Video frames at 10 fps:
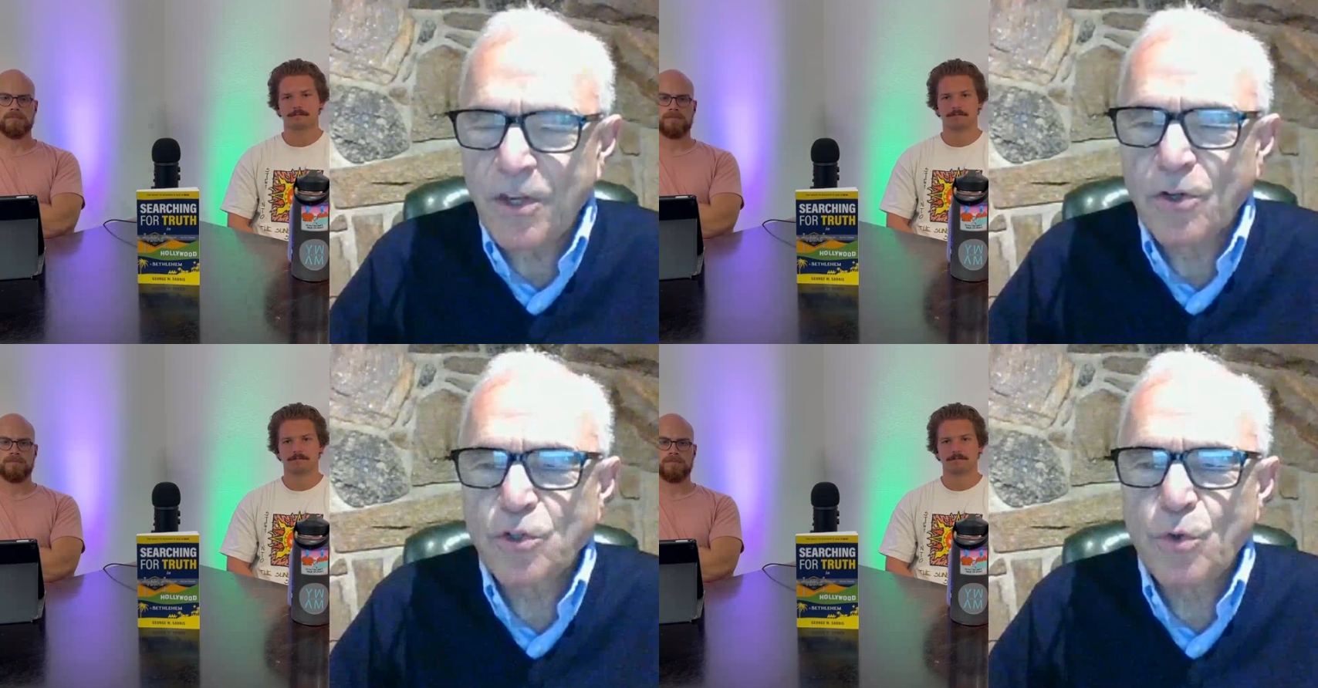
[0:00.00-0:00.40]

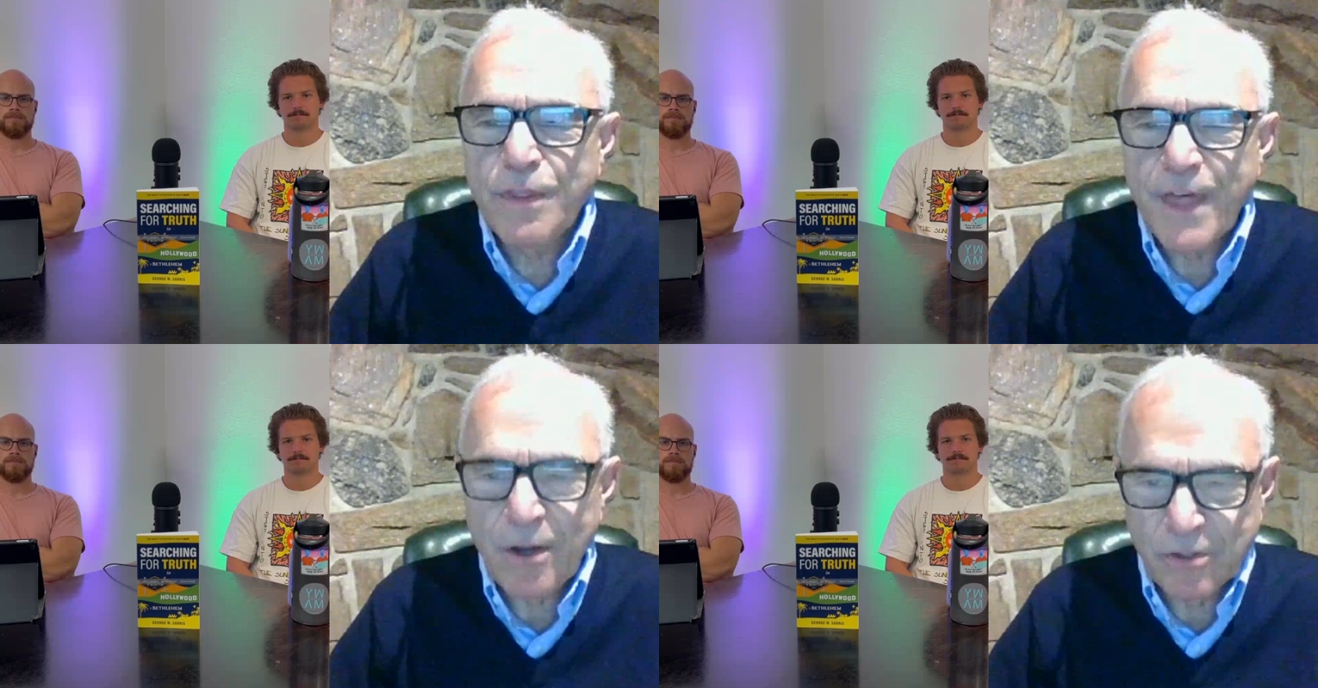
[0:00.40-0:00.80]
Speaker 1: year
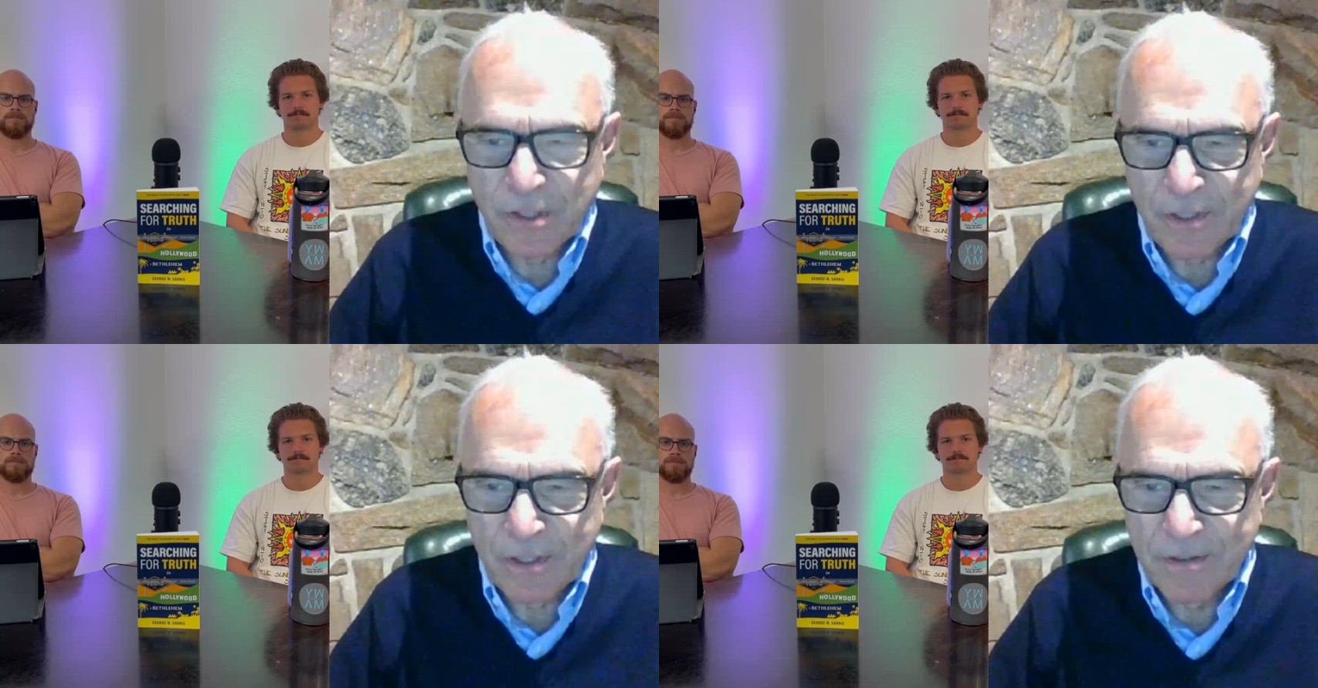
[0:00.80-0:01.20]

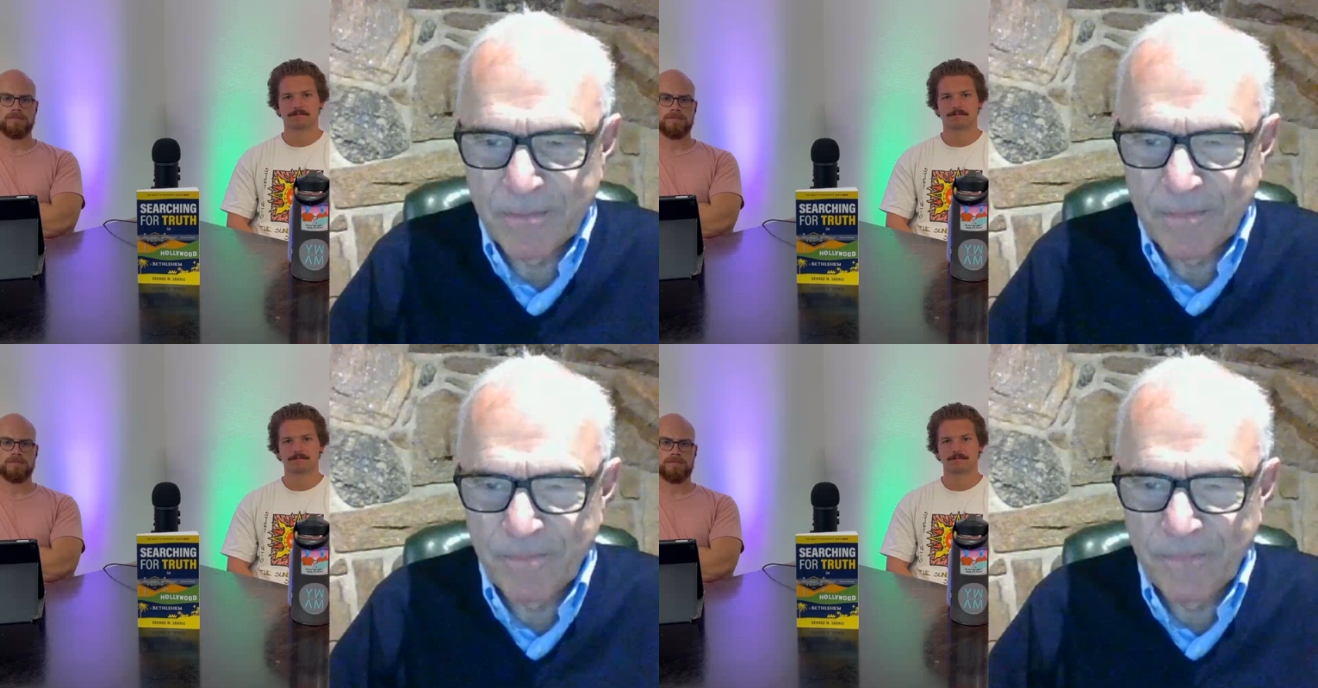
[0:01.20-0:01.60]
2000.
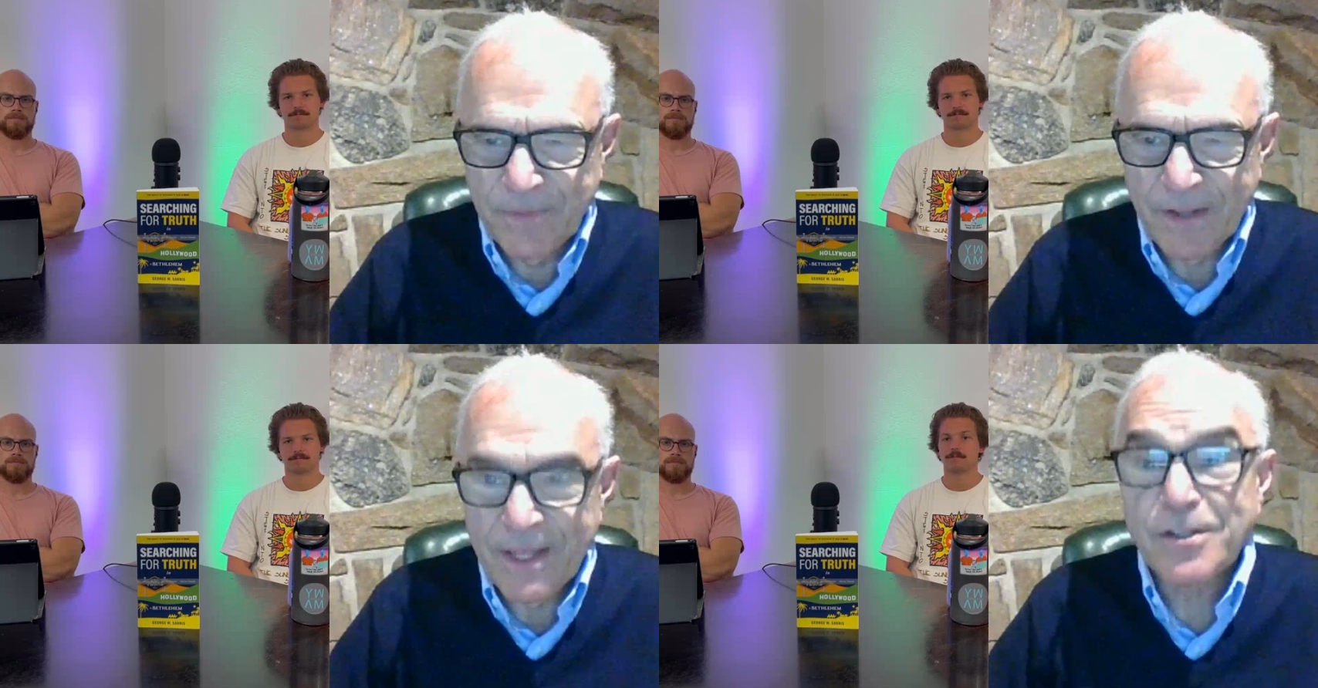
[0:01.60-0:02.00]

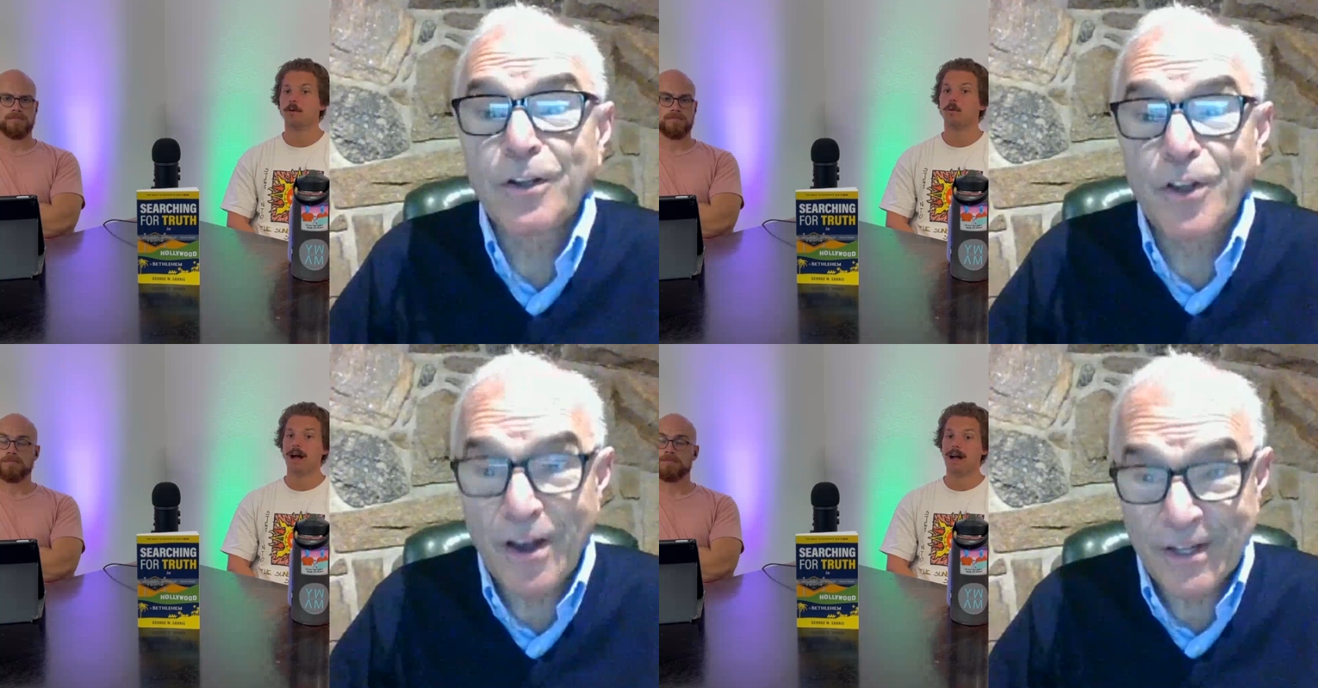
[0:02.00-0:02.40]
Now, that's a
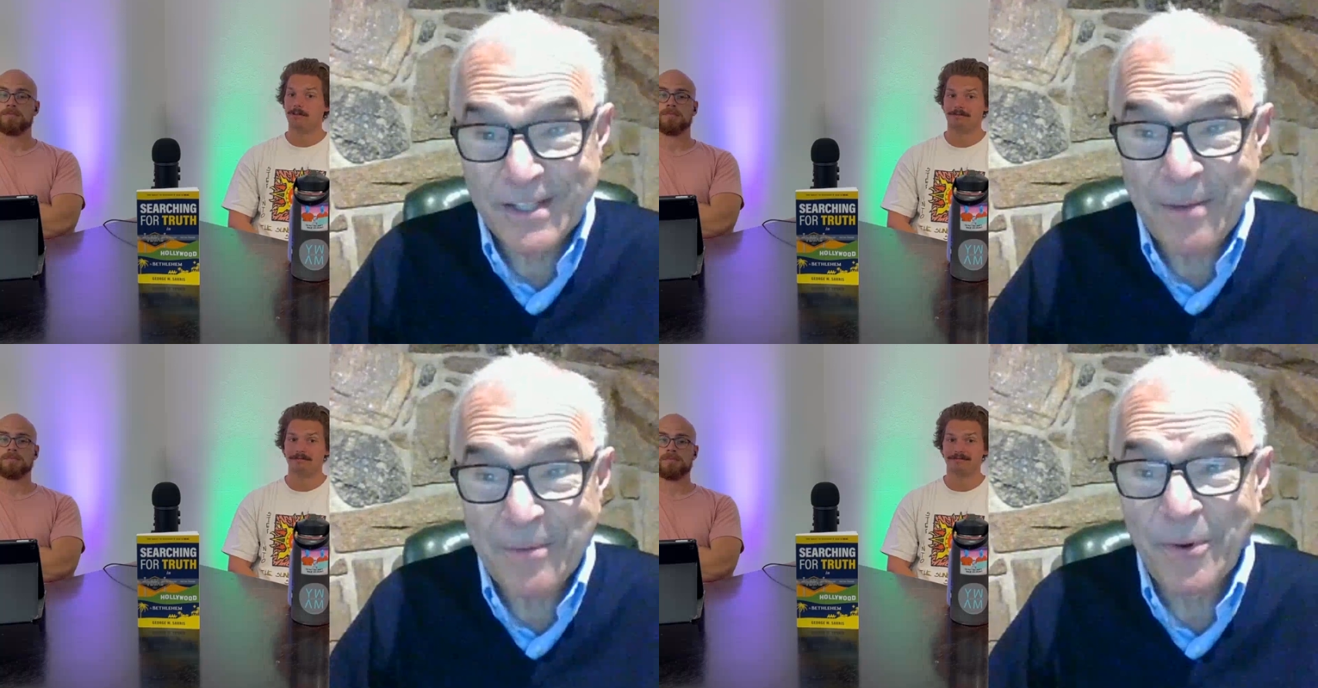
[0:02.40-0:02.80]
long
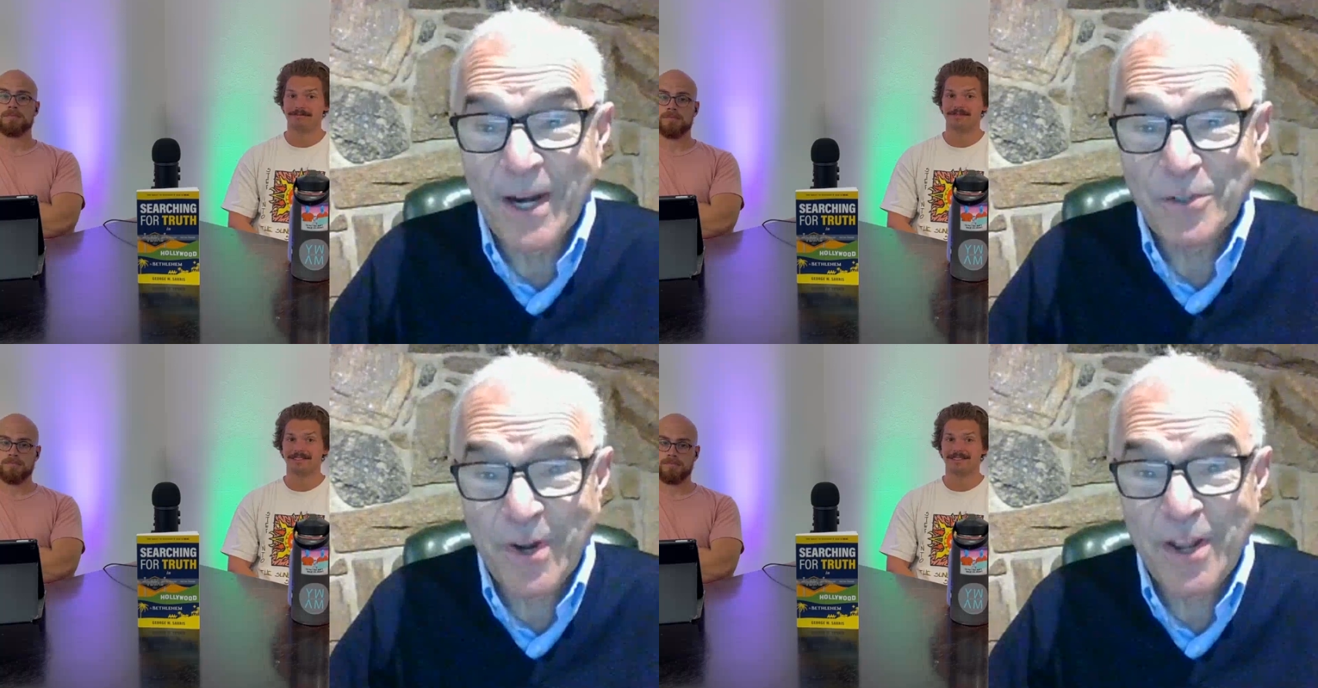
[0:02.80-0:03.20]
wow. time ago,
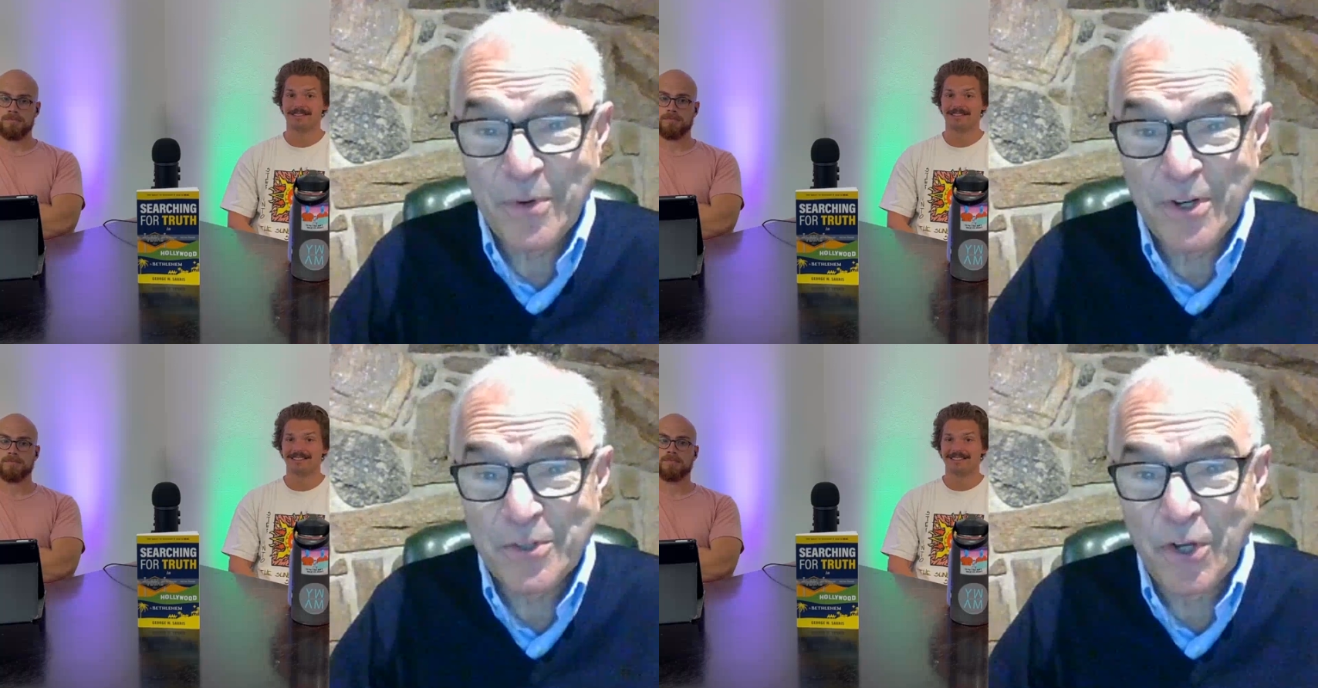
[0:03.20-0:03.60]
right?
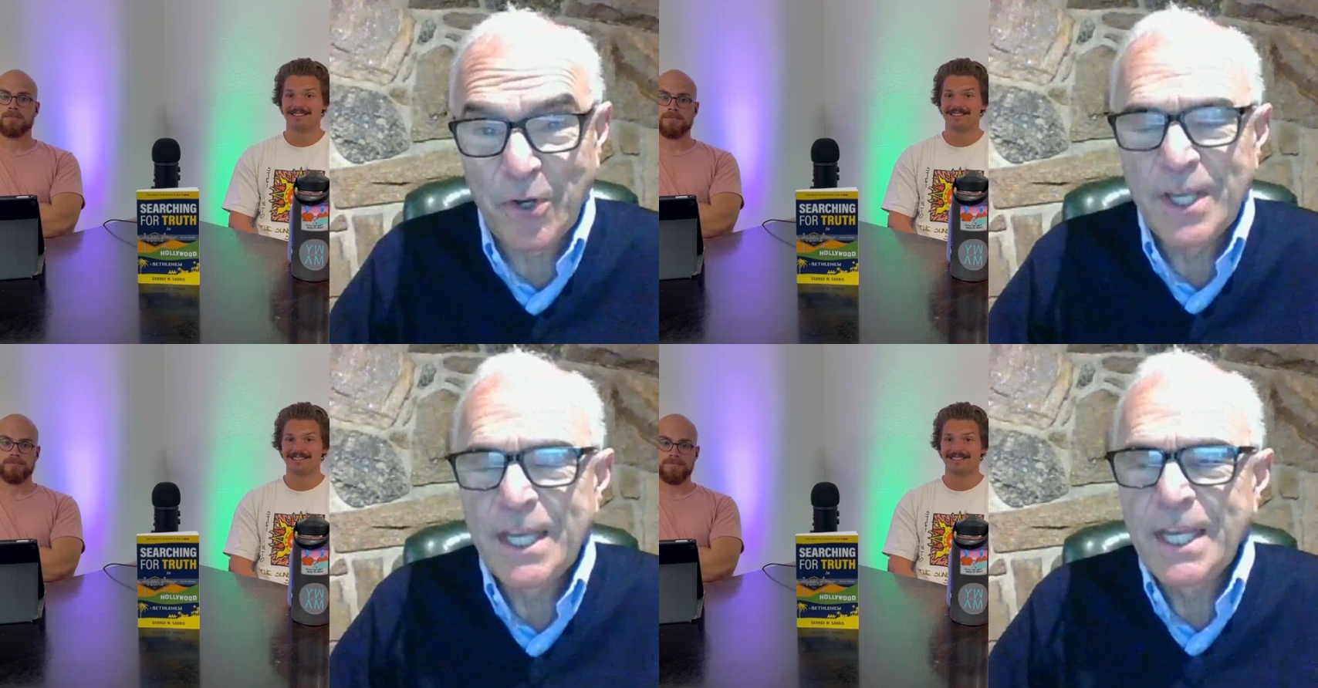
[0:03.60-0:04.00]
23 years ago.